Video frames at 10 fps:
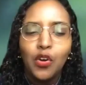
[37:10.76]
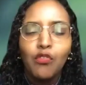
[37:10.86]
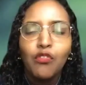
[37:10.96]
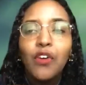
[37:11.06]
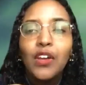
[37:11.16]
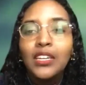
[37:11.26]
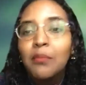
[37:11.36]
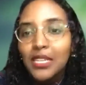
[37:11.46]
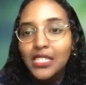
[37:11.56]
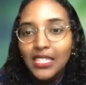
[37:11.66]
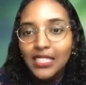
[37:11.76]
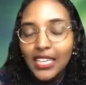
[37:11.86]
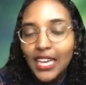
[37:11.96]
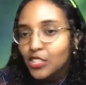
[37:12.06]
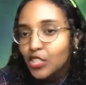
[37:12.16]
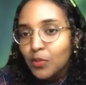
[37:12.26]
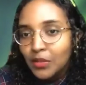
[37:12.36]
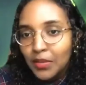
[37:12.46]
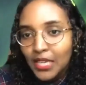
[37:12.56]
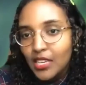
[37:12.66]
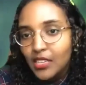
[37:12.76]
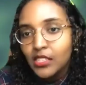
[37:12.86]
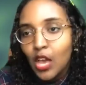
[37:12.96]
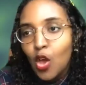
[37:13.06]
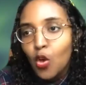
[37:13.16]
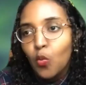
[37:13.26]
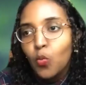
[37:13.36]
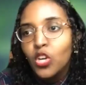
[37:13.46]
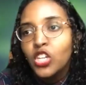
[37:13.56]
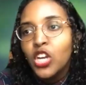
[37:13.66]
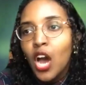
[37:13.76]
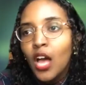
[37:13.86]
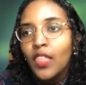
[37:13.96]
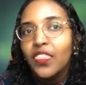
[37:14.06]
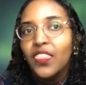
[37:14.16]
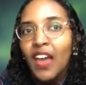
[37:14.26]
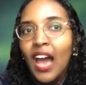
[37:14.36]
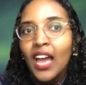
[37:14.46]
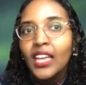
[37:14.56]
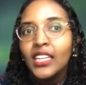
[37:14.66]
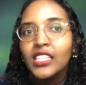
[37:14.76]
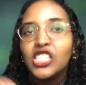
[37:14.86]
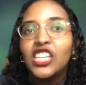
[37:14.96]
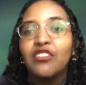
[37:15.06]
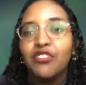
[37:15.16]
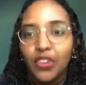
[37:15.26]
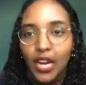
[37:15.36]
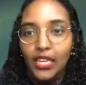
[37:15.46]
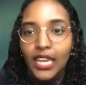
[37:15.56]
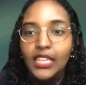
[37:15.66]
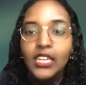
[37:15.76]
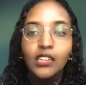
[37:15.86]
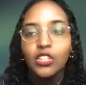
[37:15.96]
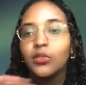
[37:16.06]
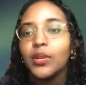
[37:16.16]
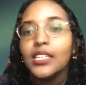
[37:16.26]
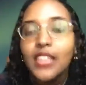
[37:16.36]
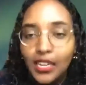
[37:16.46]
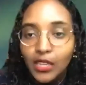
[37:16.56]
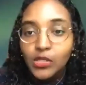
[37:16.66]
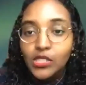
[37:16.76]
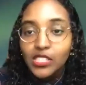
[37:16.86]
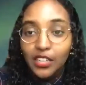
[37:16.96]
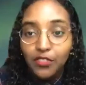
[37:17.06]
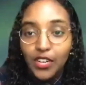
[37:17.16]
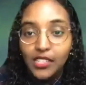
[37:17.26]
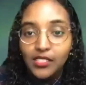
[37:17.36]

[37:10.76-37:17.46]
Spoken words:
fundamentally as human beings, we're not that different. Like, not to erase anyone's difference.